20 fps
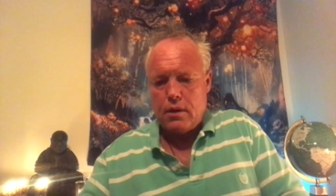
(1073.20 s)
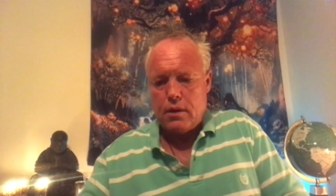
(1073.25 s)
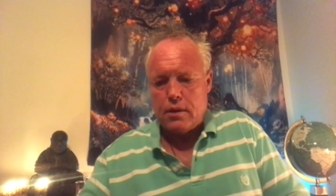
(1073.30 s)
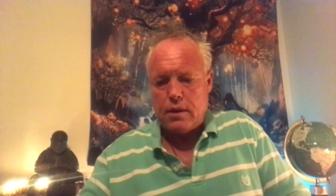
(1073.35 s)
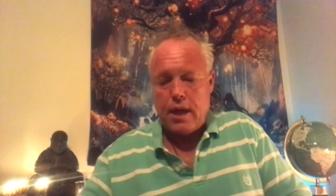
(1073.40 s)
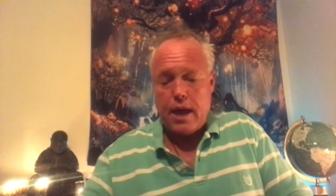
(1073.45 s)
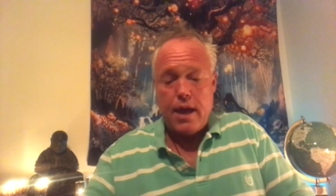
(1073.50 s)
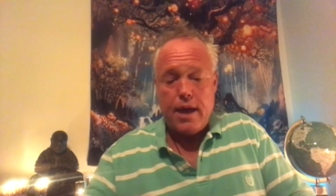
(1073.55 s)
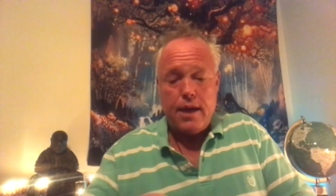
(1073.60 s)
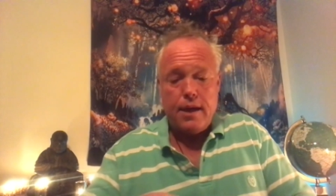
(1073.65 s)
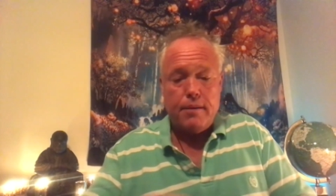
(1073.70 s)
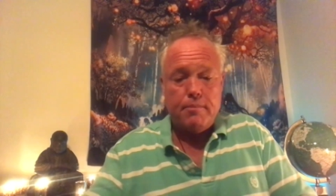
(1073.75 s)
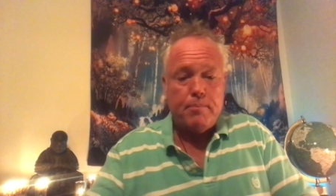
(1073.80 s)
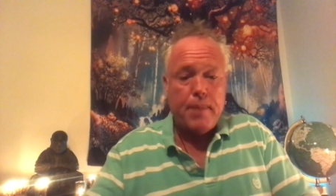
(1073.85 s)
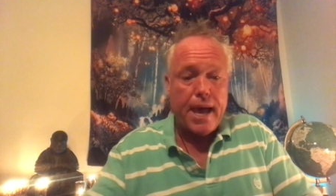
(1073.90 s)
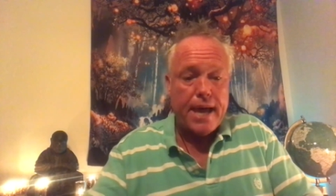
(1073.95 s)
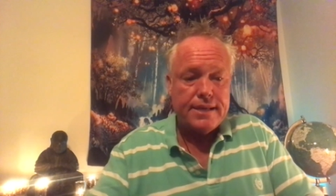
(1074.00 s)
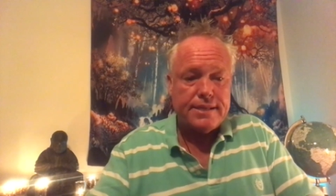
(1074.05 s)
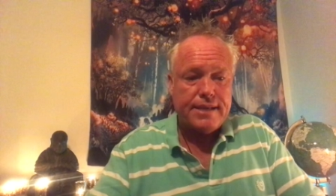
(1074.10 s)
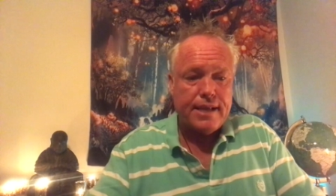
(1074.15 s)
Okay,
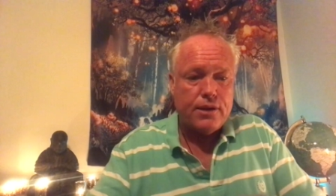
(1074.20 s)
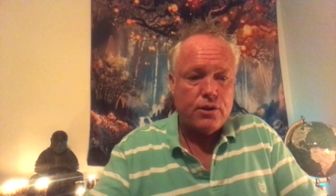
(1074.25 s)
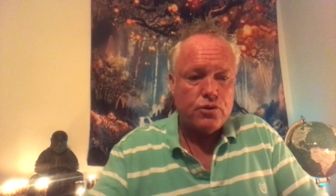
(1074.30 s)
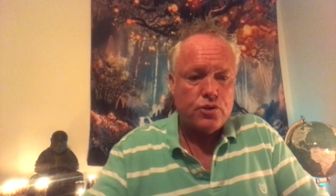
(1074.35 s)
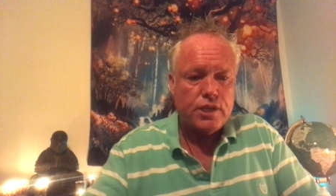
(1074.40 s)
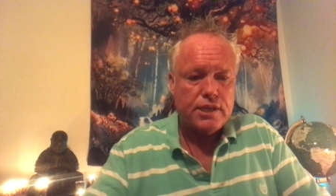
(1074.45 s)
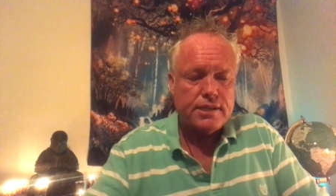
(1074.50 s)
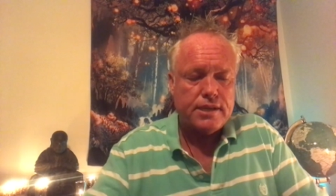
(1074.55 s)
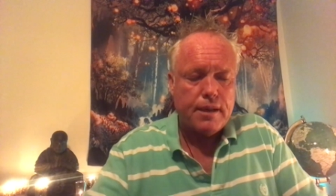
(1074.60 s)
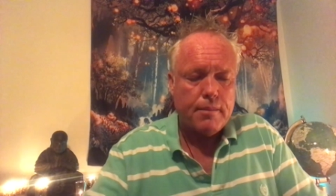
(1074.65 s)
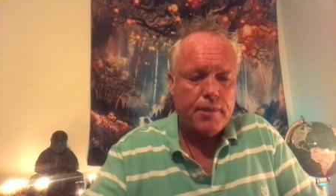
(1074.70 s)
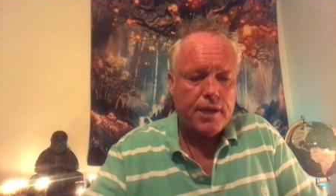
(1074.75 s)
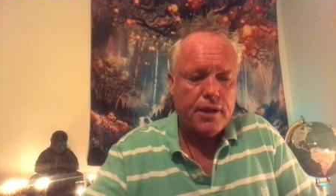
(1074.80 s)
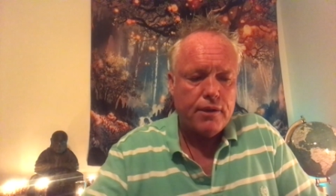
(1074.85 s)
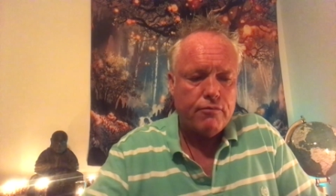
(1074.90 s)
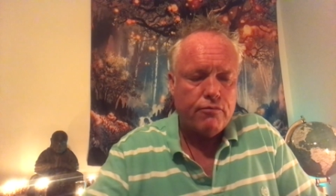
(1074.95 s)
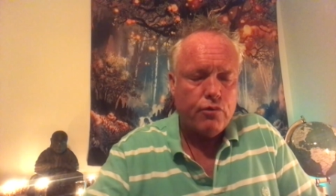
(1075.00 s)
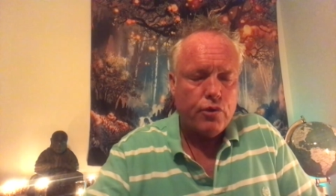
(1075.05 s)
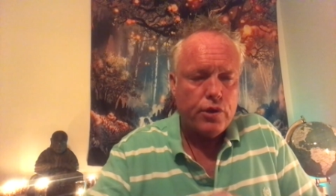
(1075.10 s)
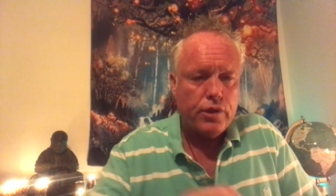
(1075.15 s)
past energies coming
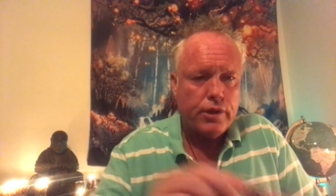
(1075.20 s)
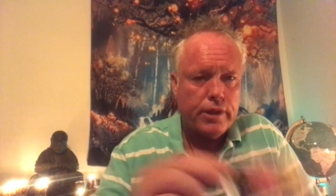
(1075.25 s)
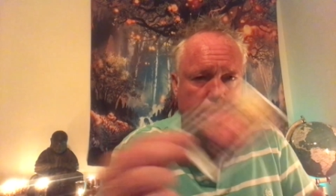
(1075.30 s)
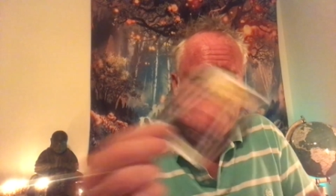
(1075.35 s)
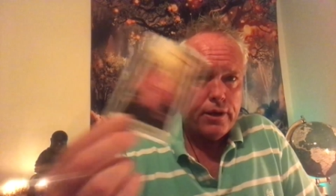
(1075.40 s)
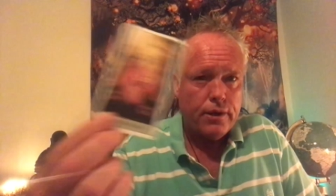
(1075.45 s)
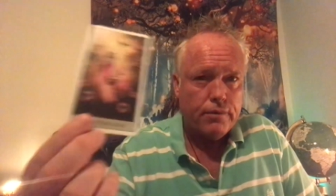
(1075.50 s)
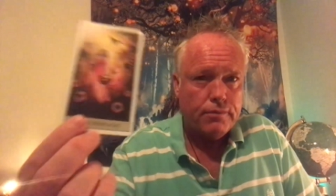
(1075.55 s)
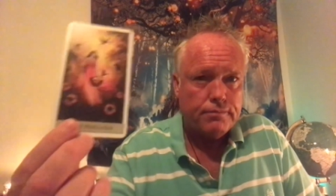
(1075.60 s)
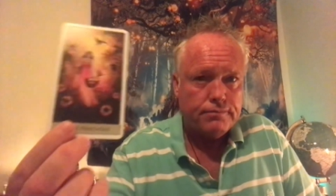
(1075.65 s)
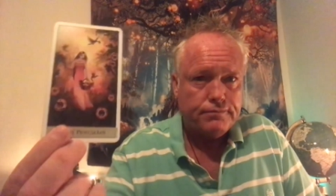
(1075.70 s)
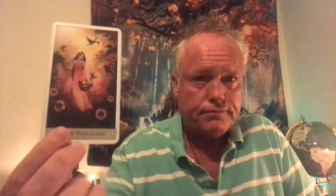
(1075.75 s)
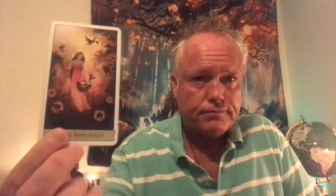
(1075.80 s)
in for you, Leo.